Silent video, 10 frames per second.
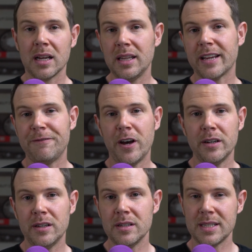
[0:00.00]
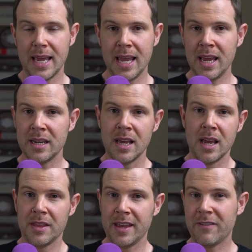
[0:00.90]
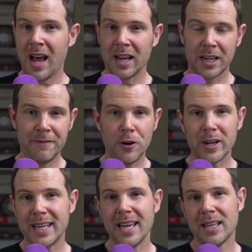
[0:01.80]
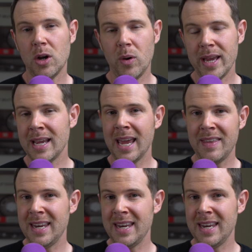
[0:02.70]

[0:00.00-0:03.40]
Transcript: ClickFunnels and they've got ConvertKit going and they